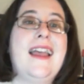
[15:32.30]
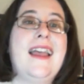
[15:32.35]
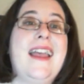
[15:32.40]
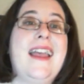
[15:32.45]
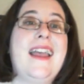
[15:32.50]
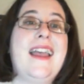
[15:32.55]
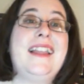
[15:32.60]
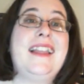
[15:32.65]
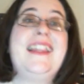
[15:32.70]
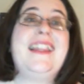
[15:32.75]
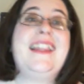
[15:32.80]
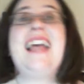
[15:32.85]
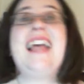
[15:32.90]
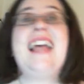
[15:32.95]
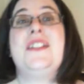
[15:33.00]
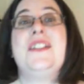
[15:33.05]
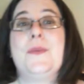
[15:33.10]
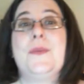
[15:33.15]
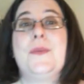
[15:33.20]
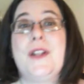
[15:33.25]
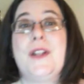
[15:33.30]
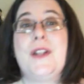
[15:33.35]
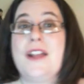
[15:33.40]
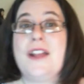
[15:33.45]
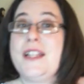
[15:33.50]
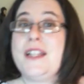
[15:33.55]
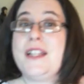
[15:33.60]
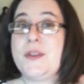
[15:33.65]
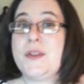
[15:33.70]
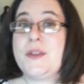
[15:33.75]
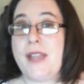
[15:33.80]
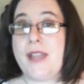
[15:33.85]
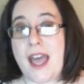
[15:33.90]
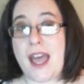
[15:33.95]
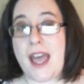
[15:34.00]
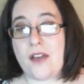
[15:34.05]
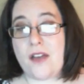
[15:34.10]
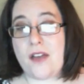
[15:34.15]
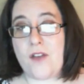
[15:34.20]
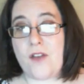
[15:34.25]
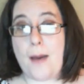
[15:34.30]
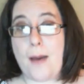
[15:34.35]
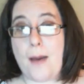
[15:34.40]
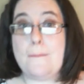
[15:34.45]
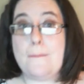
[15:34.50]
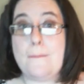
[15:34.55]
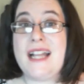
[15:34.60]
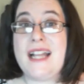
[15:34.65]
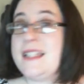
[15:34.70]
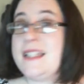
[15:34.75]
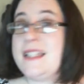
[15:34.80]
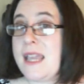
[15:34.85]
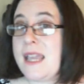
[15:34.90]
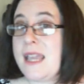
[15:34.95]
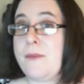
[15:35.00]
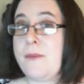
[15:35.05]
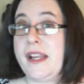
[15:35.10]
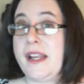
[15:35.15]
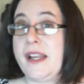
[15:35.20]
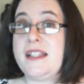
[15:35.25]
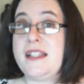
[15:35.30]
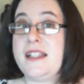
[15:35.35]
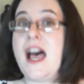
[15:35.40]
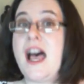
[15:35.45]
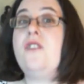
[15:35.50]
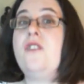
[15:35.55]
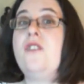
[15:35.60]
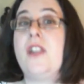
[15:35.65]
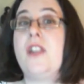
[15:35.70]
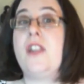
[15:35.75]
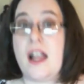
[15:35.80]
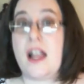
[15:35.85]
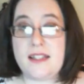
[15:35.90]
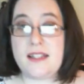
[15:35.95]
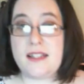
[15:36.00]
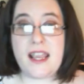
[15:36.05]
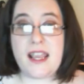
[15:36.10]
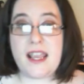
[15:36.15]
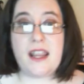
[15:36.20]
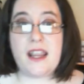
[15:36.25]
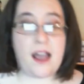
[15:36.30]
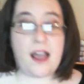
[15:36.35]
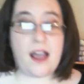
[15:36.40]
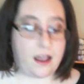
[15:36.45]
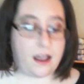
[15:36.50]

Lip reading: And last but not least, we have Mindscape by Tal Vellante,